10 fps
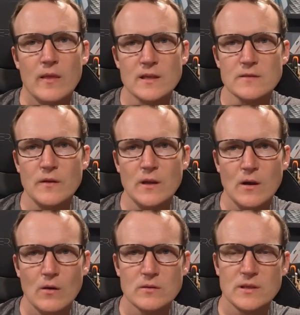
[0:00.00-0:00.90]
this
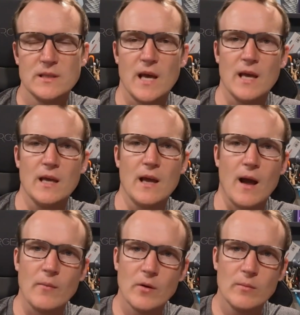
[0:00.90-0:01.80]
video today,
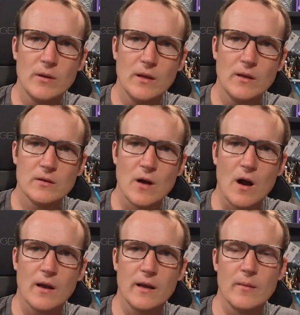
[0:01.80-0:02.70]
I'm going to be
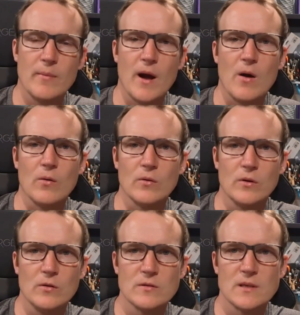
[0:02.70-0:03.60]
talking about
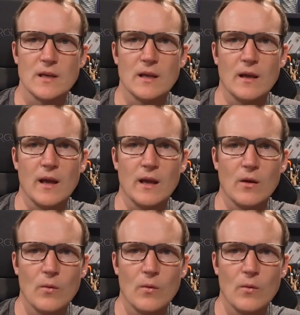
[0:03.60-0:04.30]
using a